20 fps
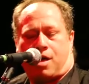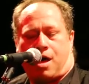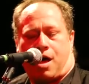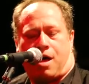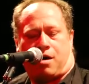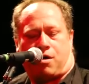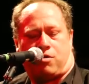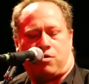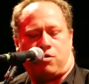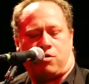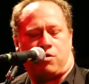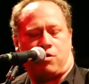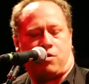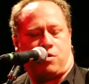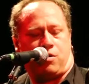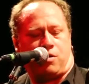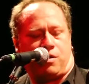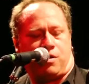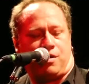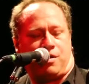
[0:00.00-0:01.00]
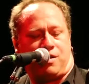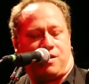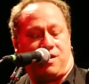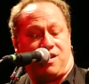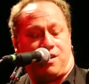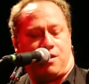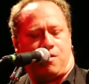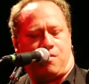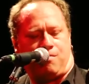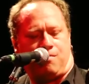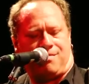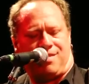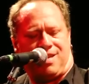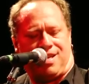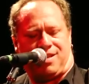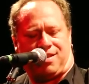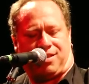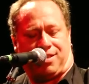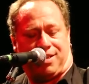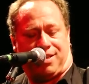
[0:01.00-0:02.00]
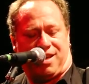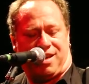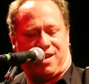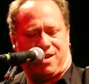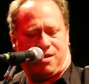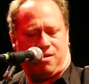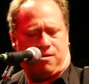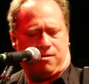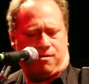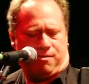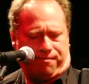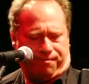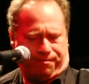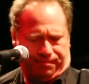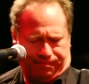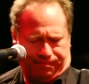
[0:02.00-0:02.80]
I couldn't help myself.